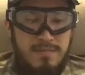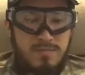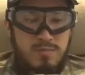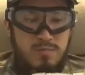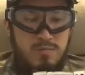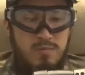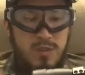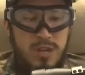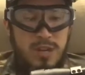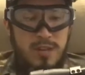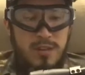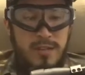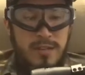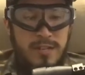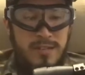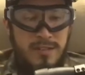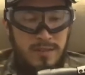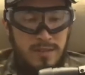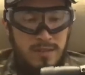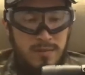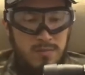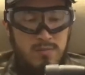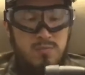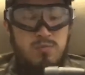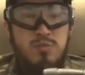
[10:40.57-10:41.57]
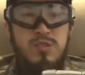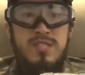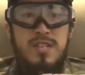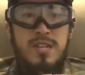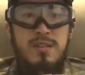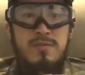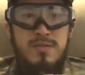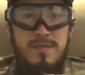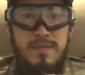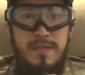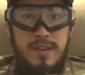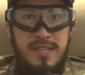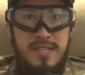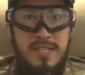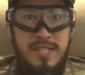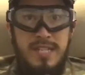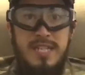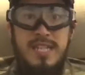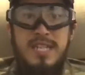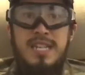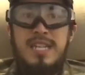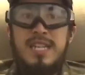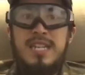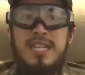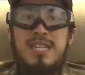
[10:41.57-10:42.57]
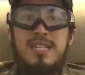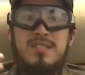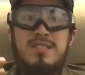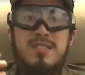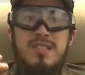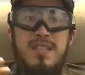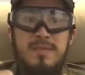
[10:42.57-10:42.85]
what I was finding is,